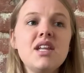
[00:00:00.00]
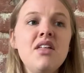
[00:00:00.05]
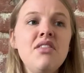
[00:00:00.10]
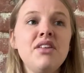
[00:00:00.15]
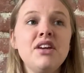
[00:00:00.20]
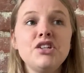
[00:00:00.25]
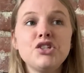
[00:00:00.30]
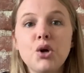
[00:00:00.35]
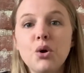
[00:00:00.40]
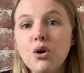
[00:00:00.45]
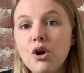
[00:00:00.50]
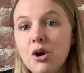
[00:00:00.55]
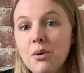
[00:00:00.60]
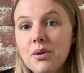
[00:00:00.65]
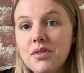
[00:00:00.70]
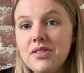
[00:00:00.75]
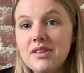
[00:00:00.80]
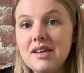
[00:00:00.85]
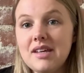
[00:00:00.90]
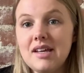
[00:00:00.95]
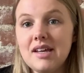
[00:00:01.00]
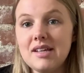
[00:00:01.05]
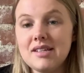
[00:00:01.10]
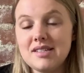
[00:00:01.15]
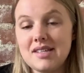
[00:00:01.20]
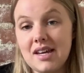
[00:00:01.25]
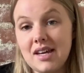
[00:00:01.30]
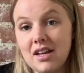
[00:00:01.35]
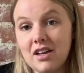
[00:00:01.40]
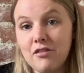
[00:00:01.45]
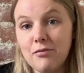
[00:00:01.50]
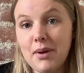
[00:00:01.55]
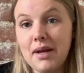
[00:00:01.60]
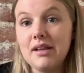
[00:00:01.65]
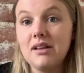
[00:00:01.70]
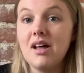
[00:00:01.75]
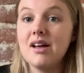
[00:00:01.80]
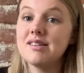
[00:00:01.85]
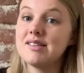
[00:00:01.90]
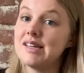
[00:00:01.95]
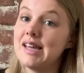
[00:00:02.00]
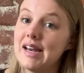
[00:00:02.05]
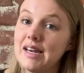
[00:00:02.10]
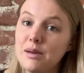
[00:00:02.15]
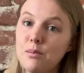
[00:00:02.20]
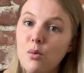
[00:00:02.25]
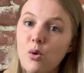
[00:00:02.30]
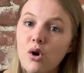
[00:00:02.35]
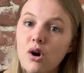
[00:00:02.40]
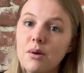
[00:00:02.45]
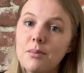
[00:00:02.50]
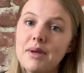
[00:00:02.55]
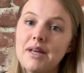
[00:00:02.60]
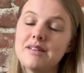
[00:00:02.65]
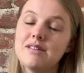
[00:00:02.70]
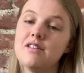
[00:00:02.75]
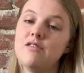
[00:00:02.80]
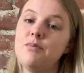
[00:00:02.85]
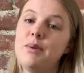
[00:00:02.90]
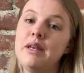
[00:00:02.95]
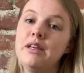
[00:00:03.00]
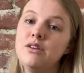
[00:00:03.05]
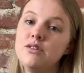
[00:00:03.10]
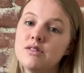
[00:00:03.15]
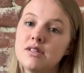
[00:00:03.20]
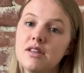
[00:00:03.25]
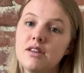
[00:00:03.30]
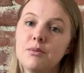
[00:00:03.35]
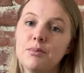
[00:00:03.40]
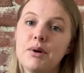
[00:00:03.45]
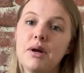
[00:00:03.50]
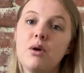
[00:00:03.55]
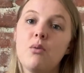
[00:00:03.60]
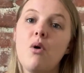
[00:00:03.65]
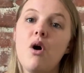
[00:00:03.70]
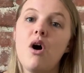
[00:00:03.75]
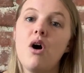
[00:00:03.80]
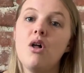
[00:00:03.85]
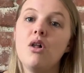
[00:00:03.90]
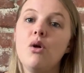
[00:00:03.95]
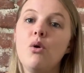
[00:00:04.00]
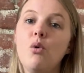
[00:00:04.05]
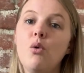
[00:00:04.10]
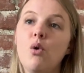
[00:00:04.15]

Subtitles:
They don't go with the aesthetic of my closet anymore because I've been using the brick wall